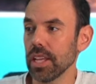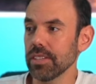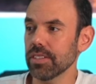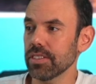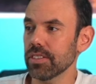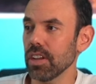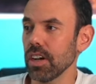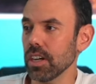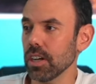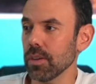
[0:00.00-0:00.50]

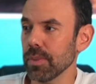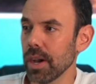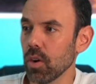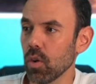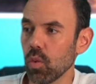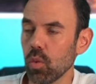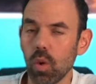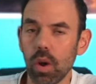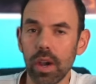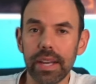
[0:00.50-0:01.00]
talk
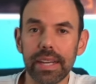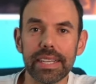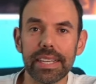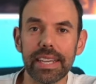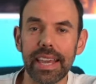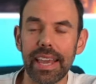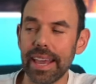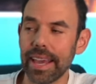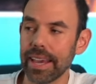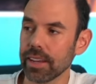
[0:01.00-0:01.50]
about what
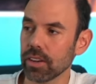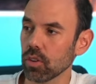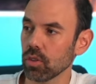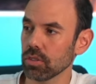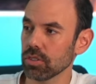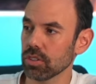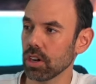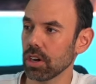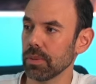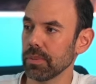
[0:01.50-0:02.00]

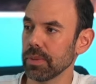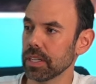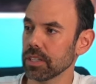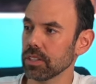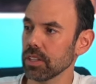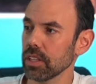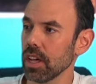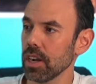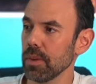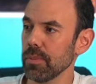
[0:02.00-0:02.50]
candles are because
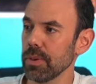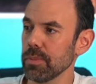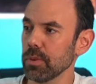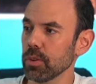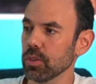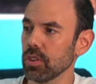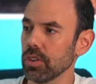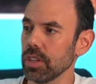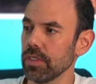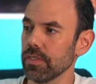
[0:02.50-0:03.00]
a lot of people
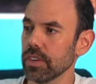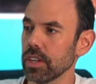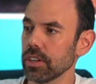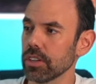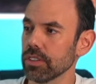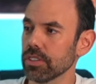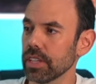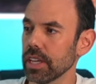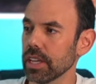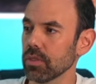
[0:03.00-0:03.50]
don't even
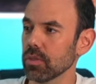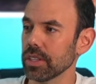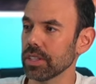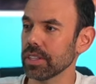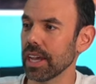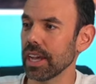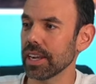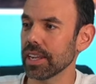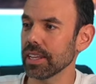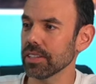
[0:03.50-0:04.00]
understand what
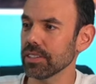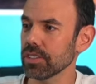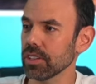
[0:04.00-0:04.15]
that is.